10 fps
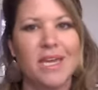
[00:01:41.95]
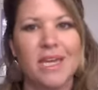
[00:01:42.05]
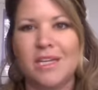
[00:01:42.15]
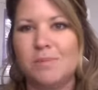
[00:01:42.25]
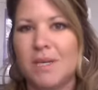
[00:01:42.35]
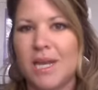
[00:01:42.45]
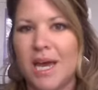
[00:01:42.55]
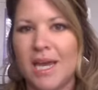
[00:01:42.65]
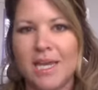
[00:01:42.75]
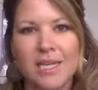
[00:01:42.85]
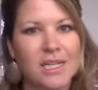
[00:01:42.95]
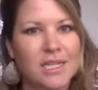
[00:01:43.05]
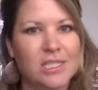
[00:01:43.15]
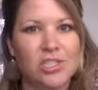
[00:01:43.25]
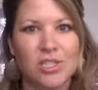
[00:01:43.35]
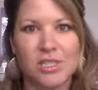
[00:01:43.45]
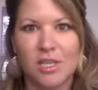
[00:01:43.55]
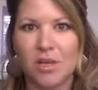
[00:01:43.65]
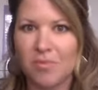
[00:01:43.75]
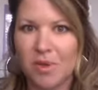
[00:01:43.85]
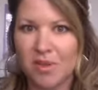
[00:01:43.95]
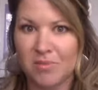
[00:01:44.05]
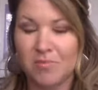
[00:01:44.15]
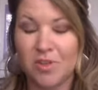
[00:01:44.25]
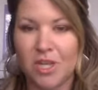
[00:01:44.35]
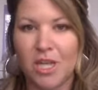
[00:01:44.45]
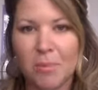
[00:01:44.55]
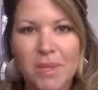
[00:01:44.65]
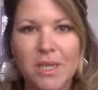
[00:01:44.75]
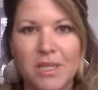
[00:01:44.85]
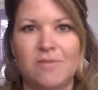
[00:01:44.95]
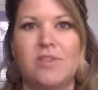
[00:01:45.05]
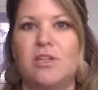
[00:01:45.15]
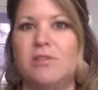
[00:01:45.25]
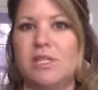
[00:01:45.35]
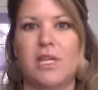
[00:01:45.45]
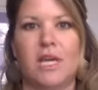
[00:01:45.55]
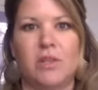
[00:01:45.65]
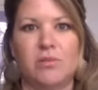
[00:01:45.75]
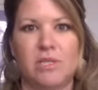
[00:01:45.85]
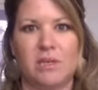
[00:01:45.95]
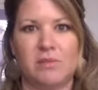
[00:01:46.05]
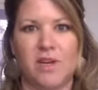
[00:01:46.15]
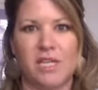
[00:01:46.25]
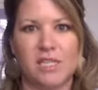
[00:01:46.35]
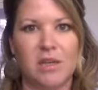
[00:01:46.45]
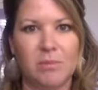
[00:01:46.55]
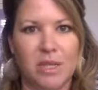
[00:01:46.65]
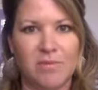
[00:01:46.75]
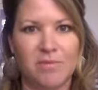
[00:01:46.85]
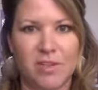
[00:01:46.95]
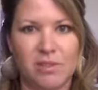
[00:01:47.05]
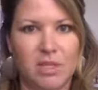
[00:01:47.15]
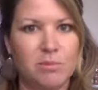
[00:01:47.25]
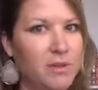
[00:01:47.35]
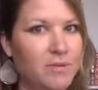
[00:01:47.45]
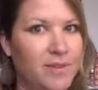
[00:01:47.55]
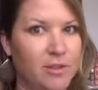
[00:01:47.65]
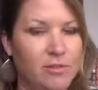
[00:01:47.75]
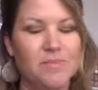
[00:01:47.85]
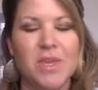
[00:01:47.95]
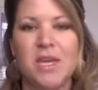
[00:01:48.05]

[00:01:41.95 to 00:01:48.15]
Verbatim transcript: It is benign. It is just lumpy lymph, lumpy lymph nodes. Say that three times fast. Lumpy lymph nodes, lumpy lymph nodes.